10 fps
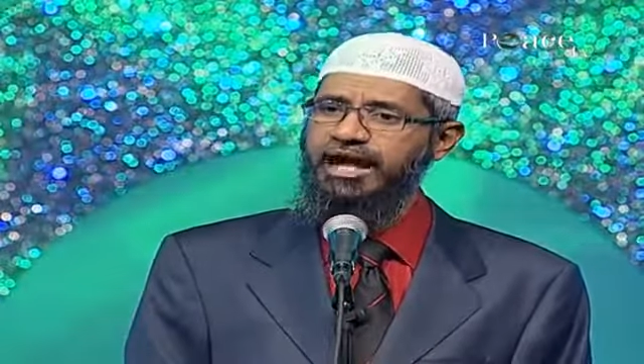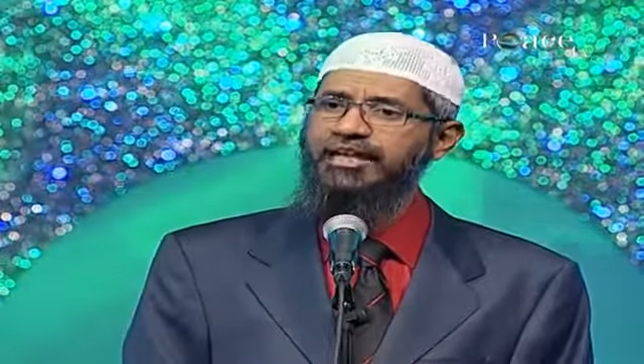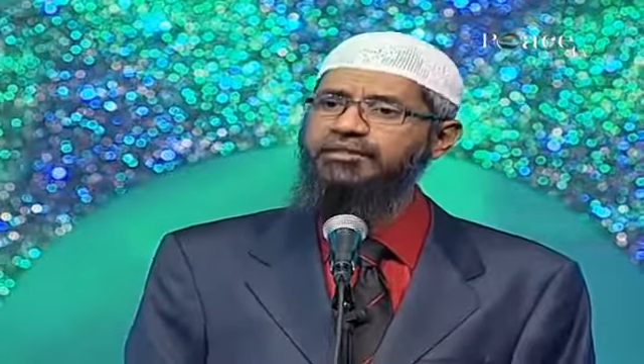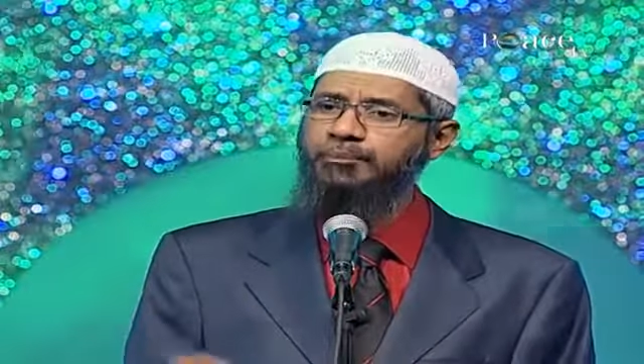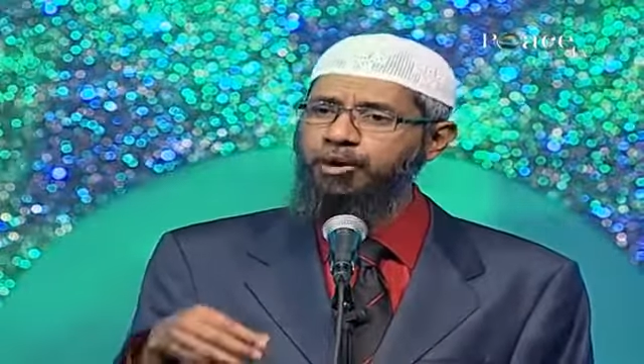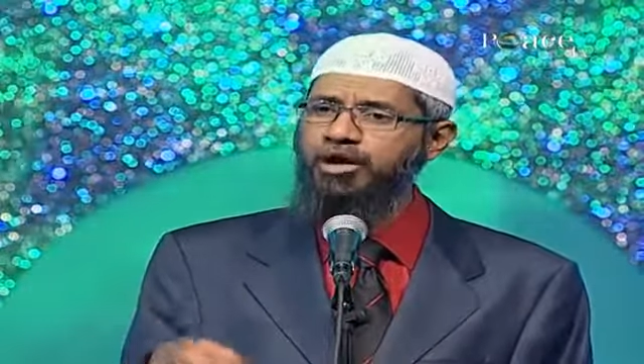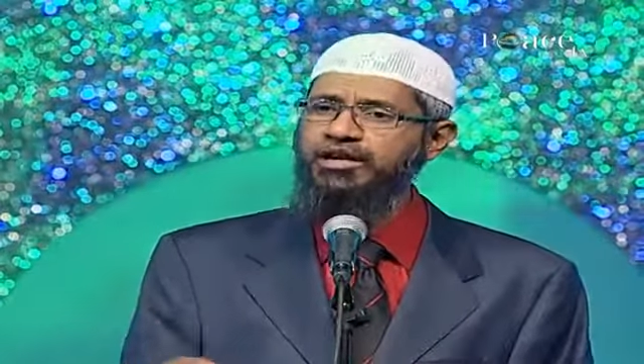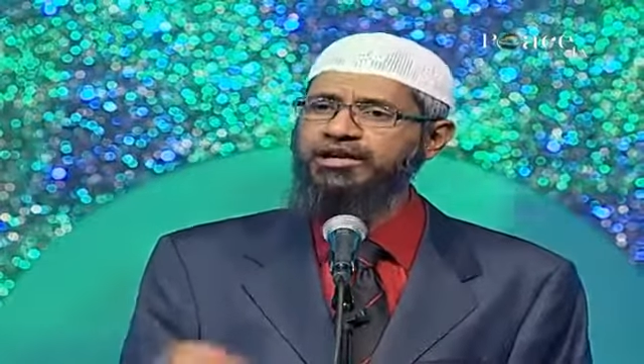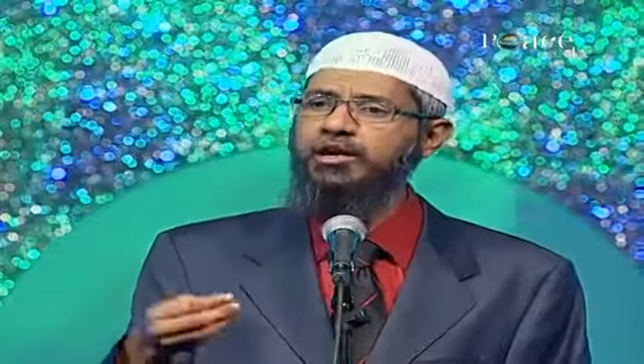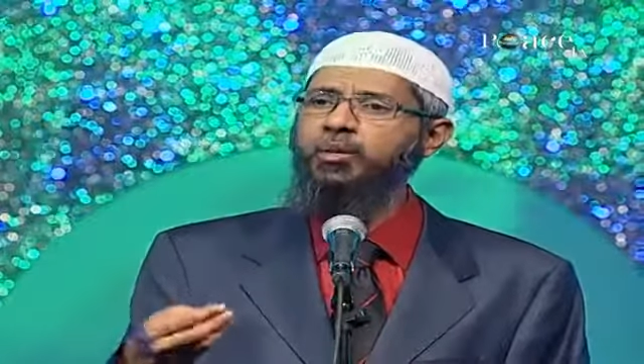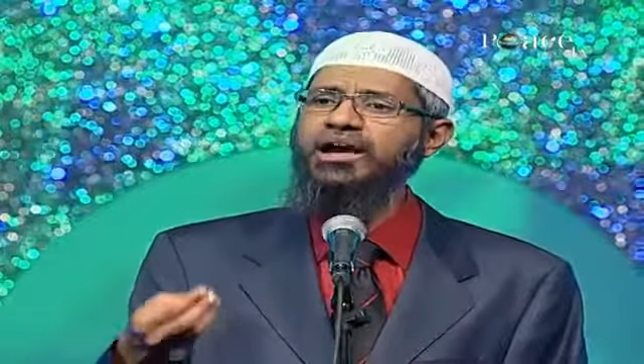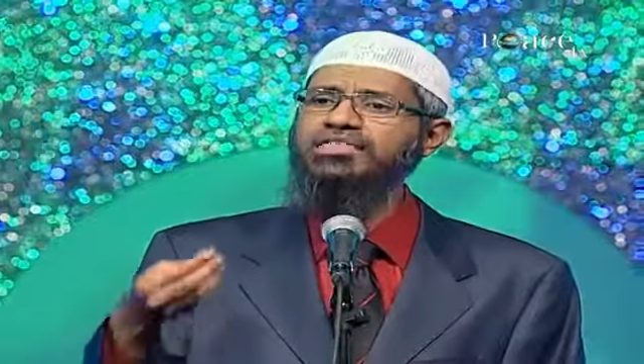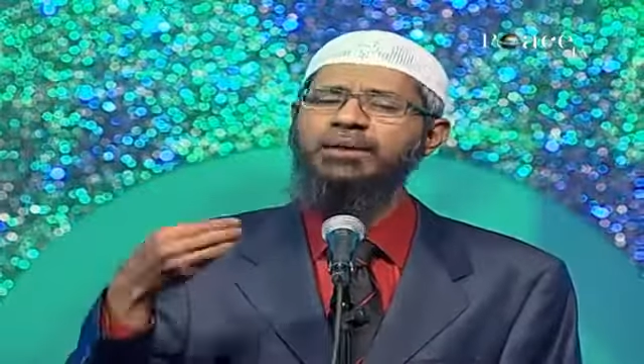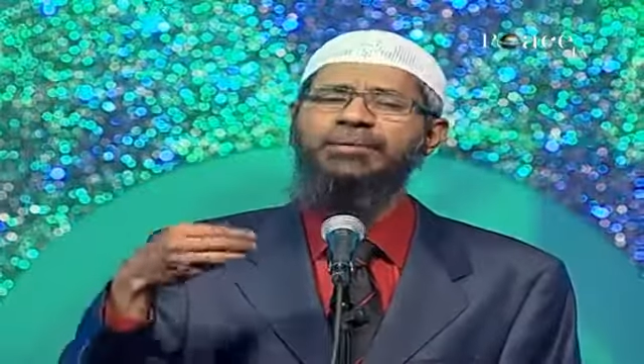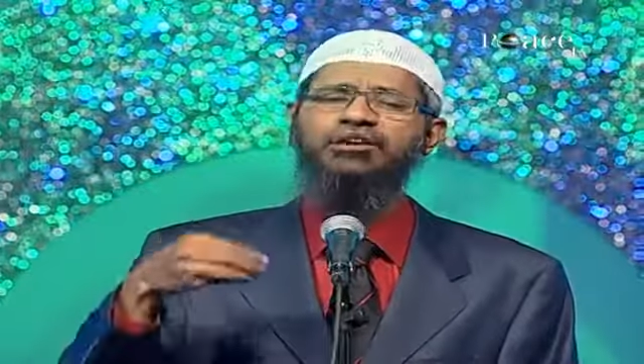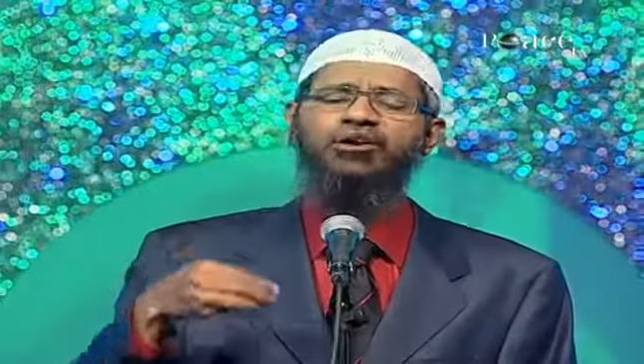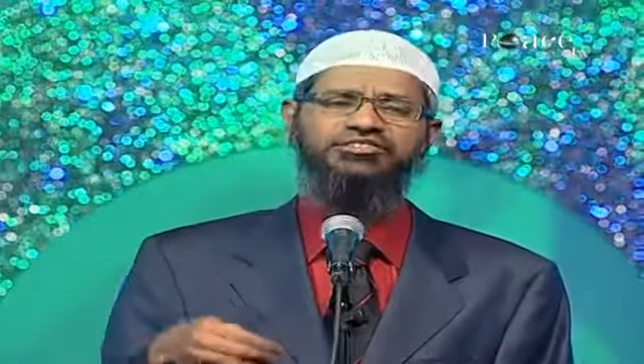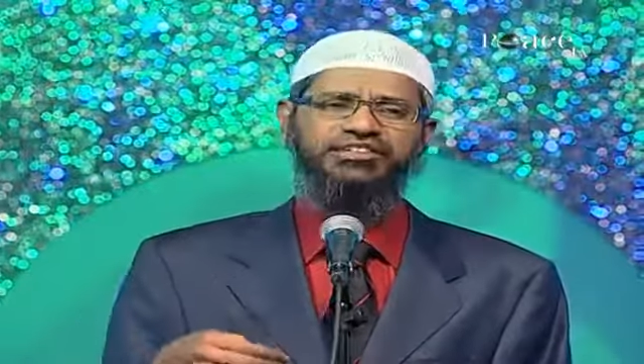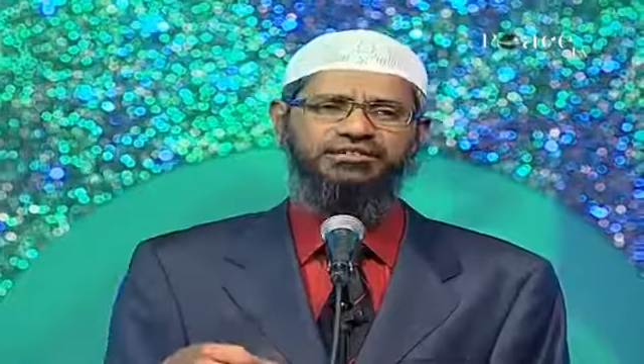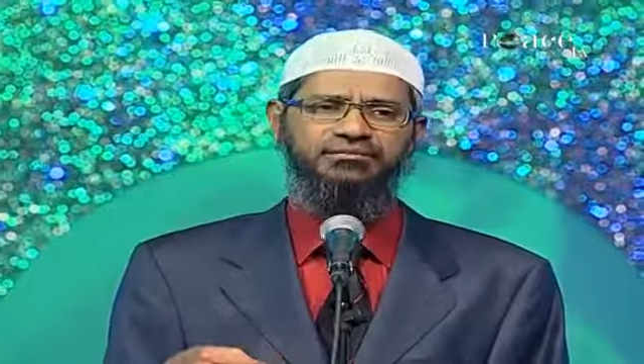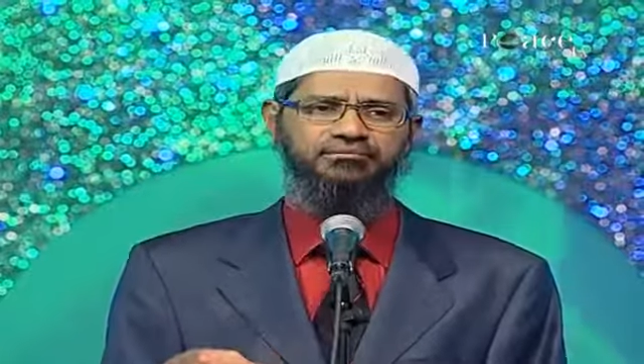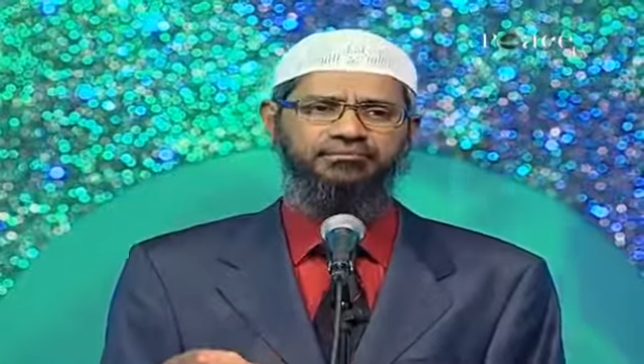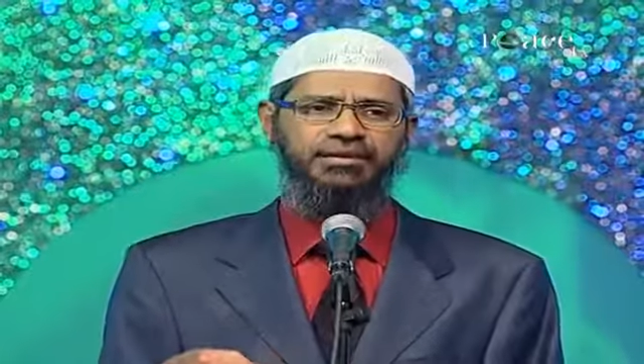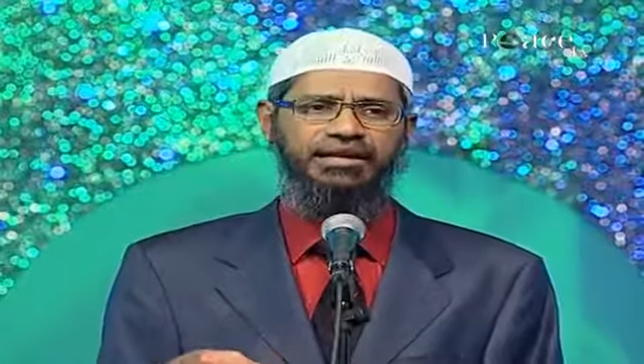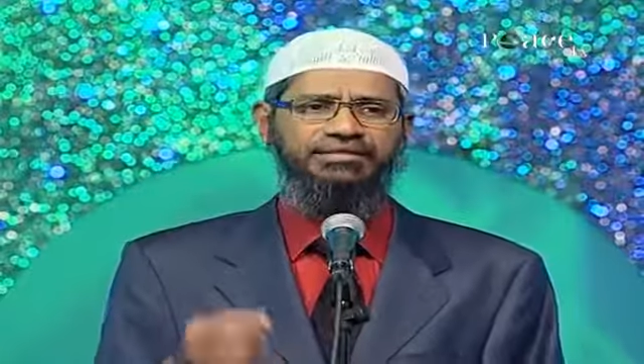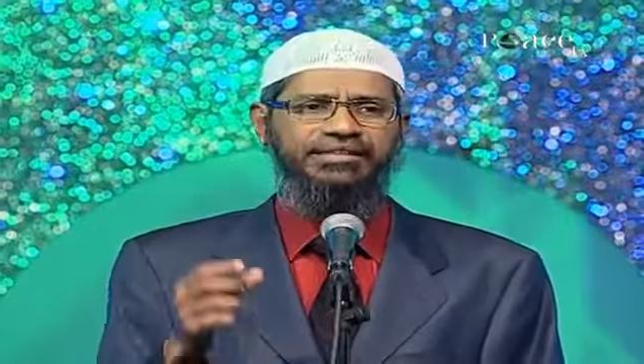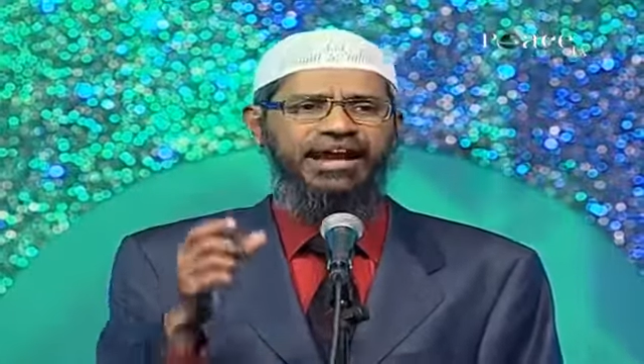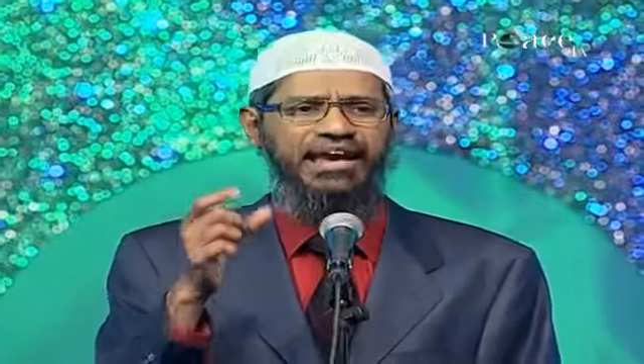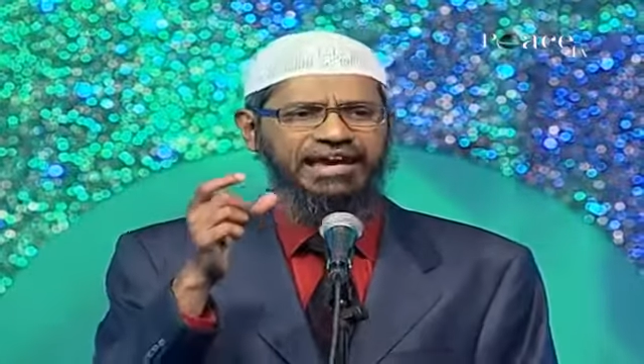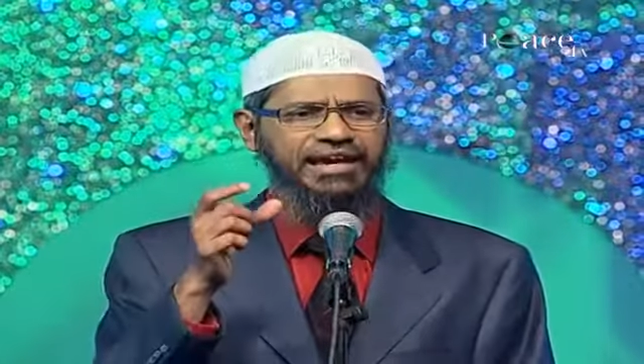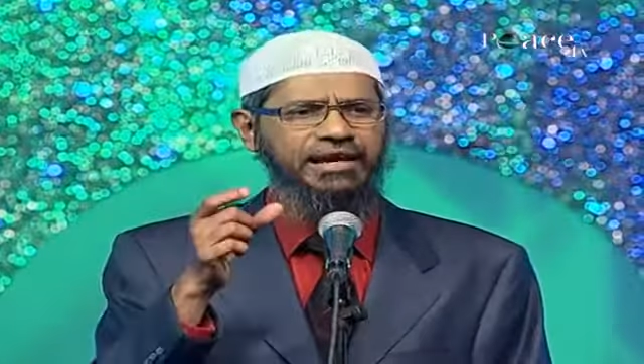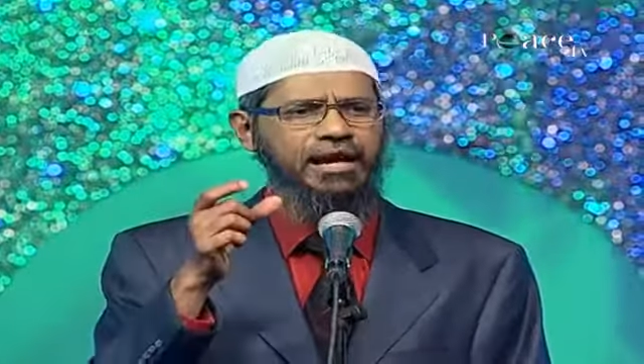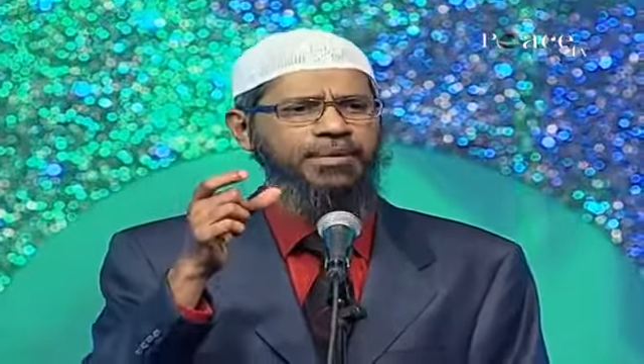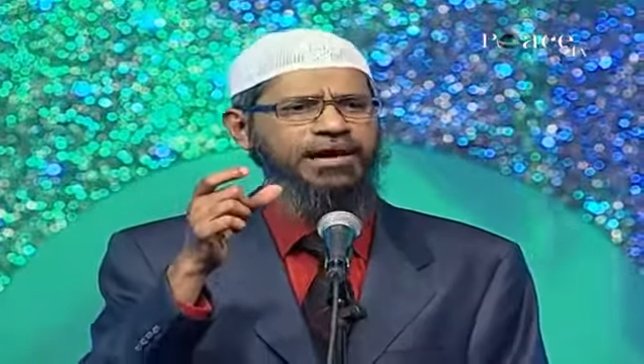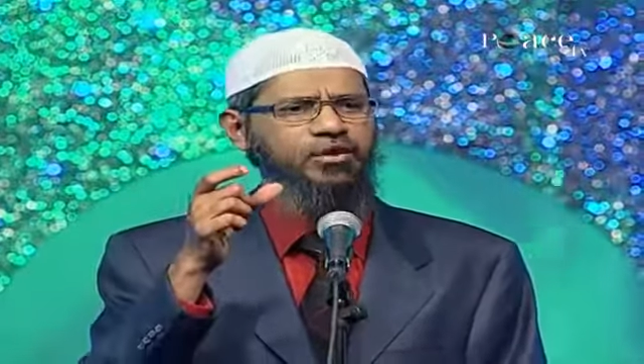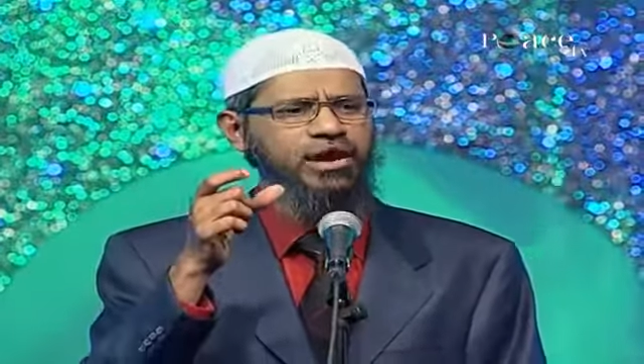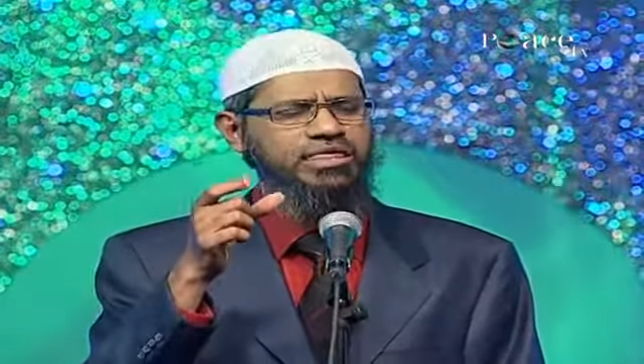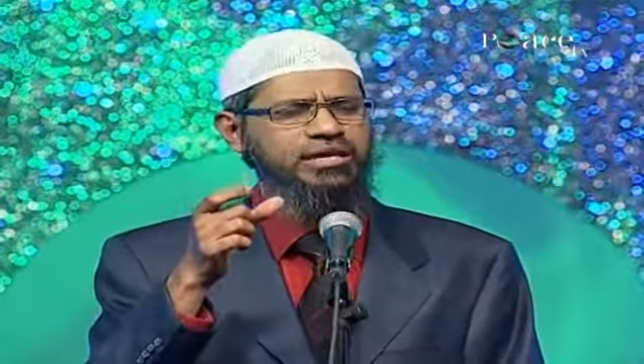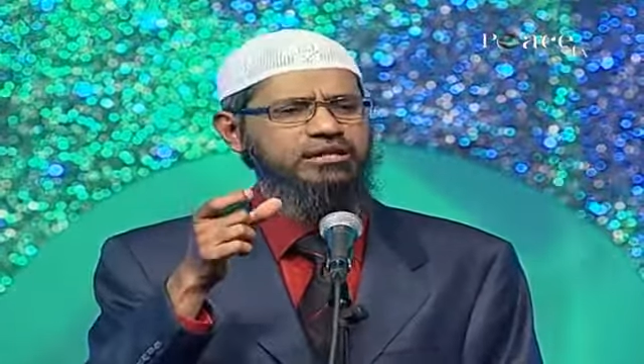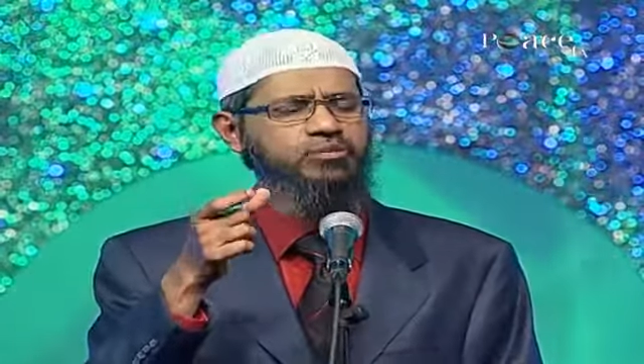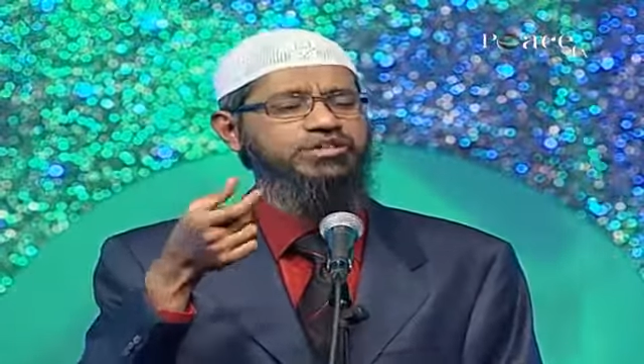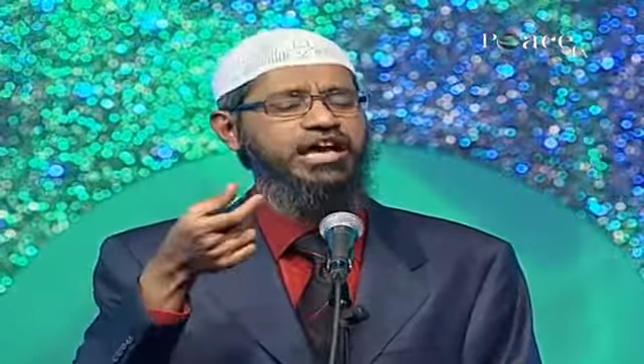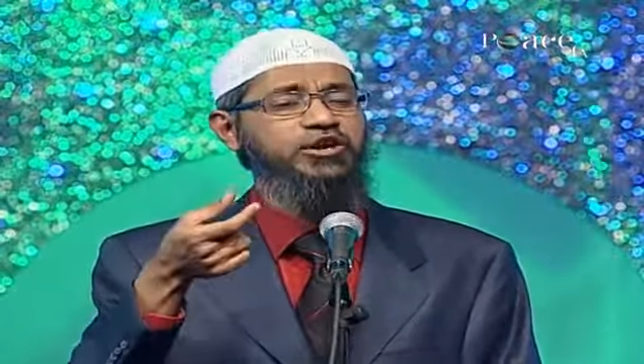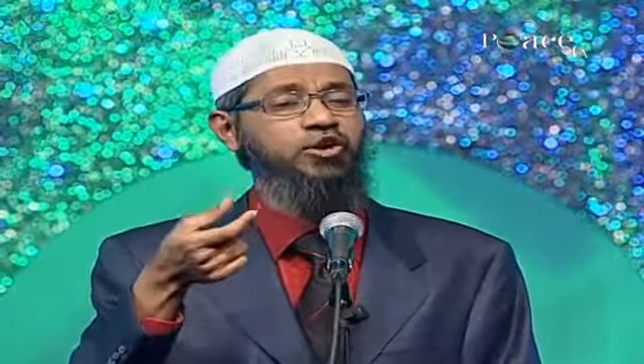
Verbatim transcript: And the body requires amino acid. There are eight amino acids which are